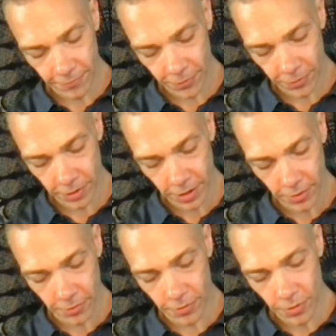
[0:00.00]

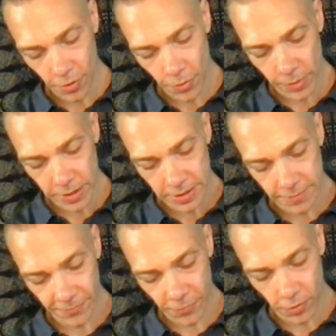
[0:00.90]
Virgo, wisdom
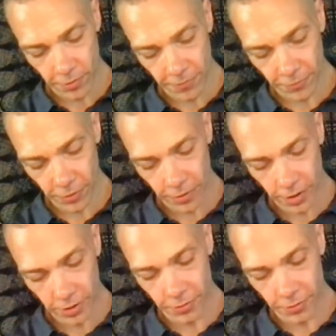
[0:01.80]
for Virgo.